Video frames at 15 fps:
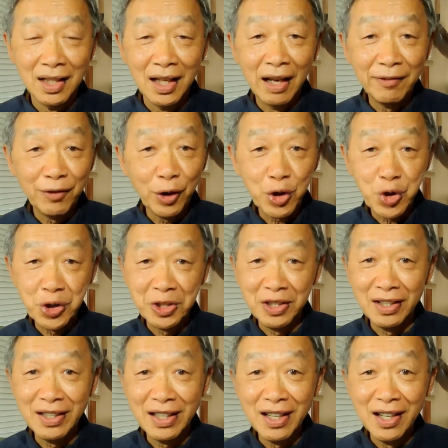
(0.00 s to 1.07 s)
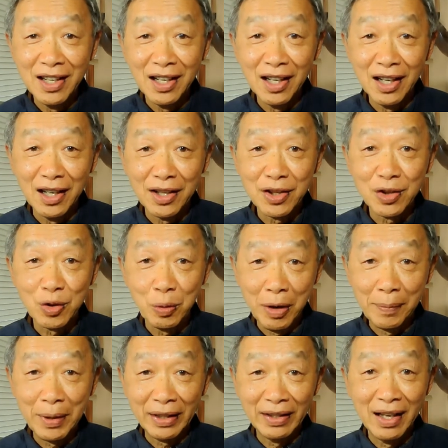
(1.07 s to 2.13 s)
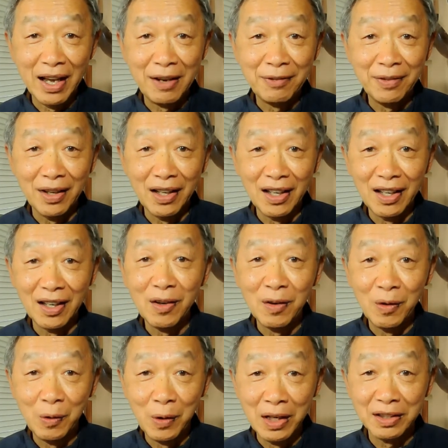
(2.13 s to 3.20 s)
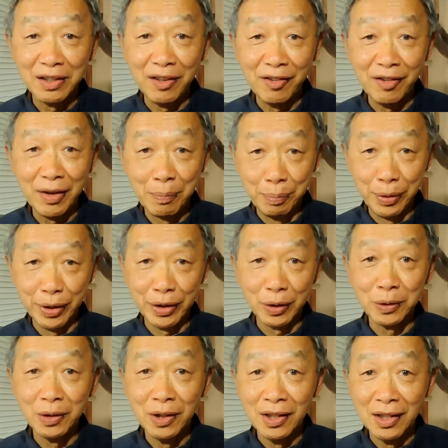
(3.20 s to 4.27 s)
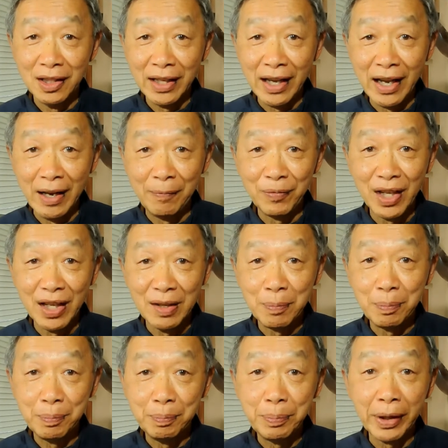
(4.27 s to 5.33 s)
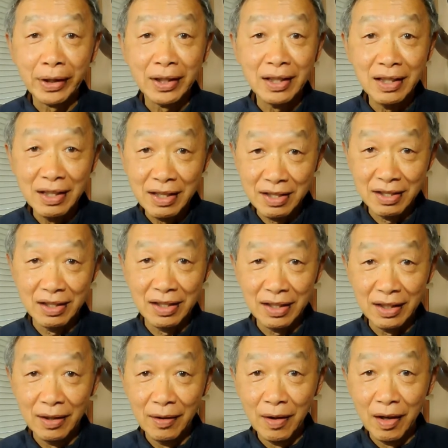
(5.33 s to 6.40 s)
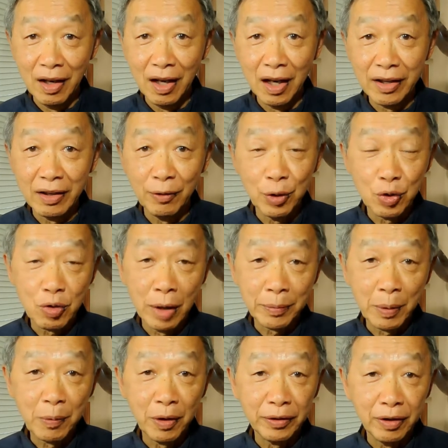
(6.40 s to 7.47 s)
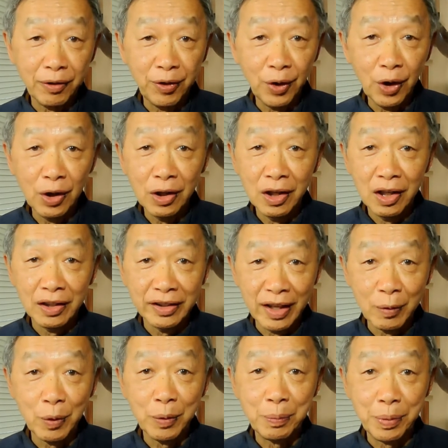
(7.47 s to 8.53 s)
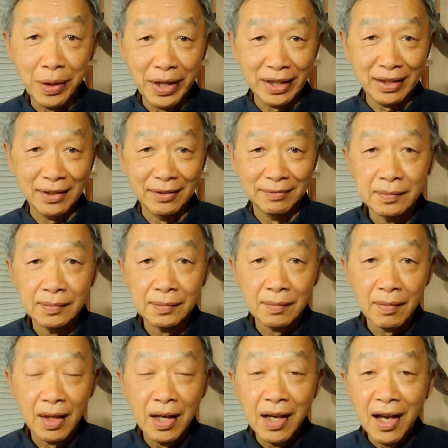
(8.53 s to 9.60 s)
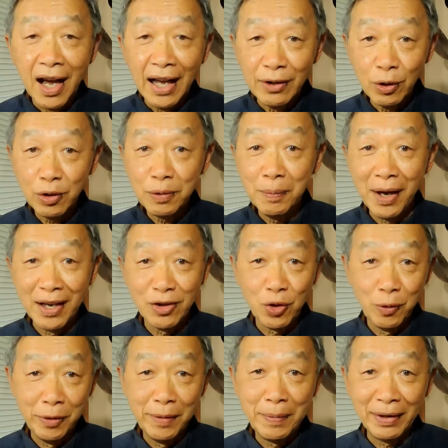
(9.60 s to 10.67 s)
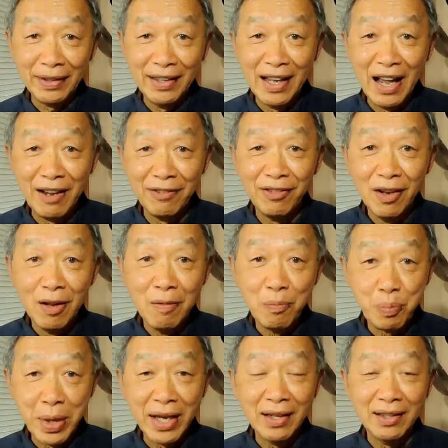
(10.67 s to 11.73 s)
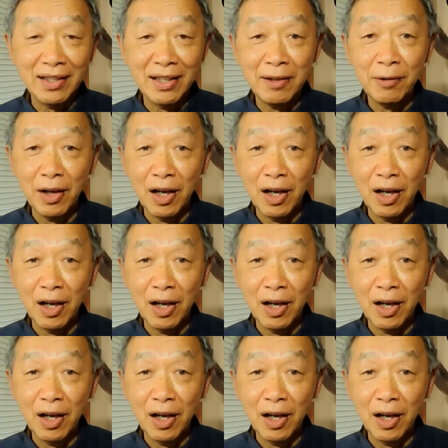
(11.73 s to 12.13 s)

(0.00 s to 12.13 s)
Unfortunately, ceramic knives are relatively brittle and they break easily. If you drop them on the floor, they will break. I use my ceramic knife mainly